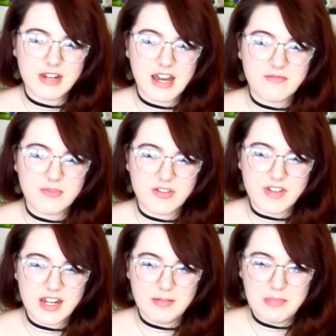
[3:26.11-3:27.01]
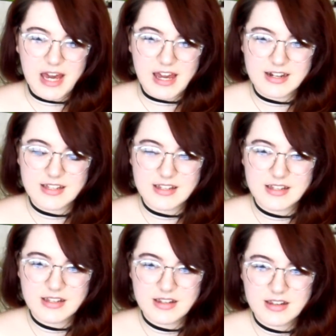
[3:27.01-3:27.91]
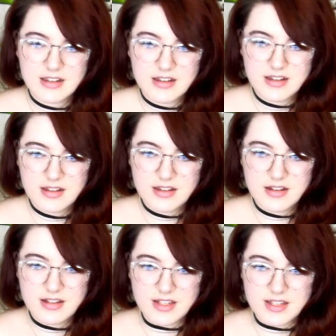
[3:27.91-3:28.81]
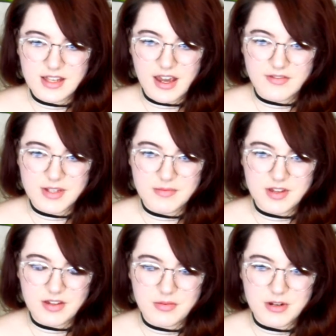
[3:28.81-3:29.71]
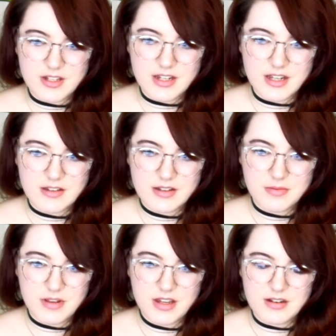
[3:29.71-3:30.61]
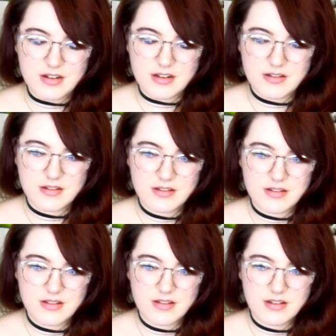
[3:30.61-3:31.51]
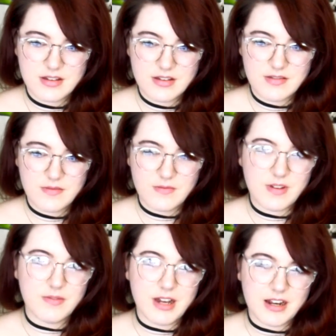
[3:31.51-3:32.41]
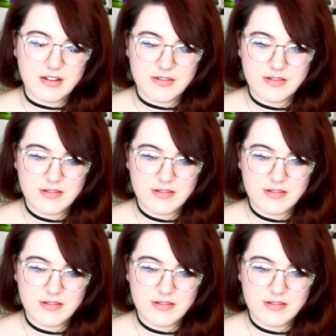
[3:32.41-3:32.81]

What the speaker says: have more of an impact since they have some of the other parts in English, but I don't know. What do I know?